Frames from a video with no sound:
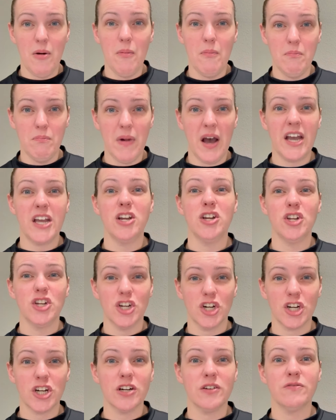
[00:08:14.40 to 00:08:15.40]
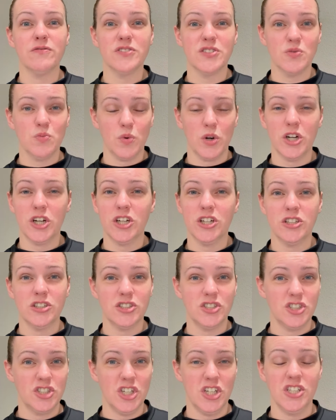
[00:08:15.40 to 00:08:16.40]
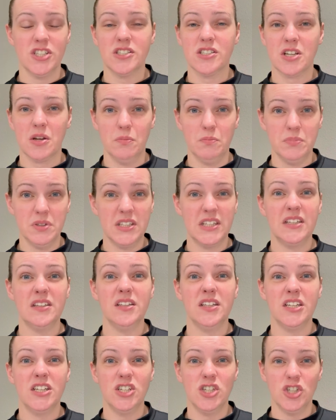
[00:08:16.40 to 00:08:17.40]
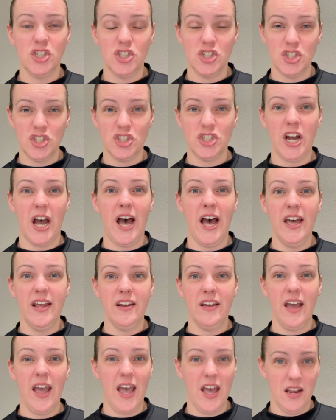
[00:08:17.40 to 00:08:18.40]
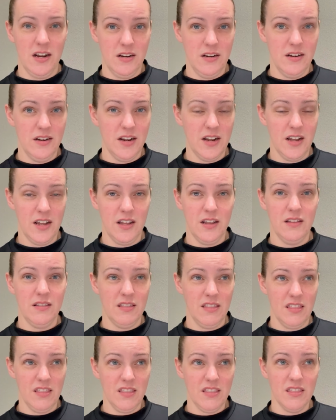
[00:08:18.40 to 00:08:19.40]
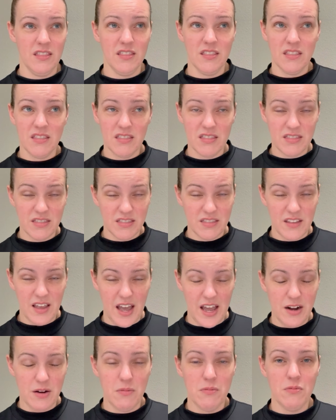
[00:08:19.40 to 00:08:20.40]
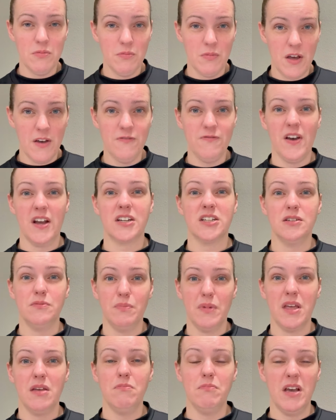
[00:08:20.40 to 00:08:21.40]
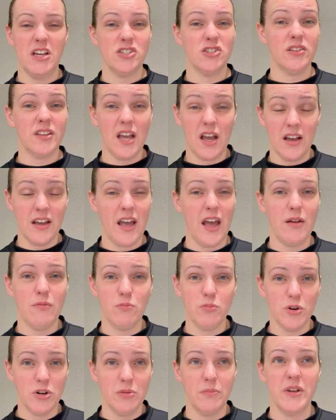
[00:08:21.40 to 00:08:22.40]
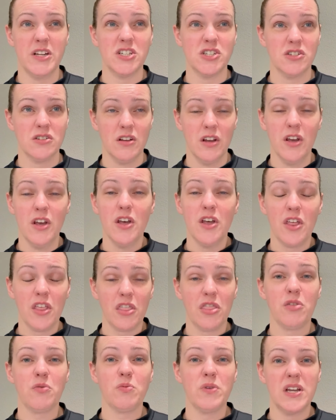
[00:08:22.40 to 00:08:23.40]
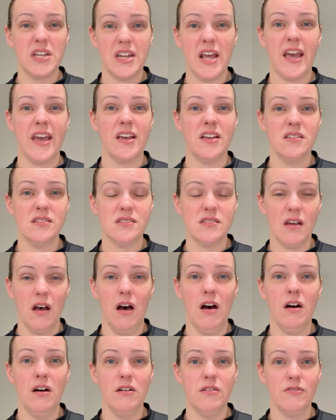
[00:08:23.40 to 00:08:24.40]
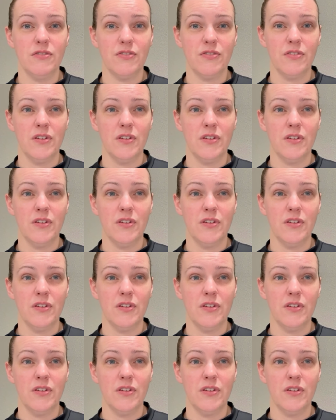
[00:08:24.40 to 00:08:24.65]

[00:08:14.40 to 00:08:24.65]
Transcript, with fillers: my nerves were just completely shot, and that affected me majorly. I had pretty much 3 days of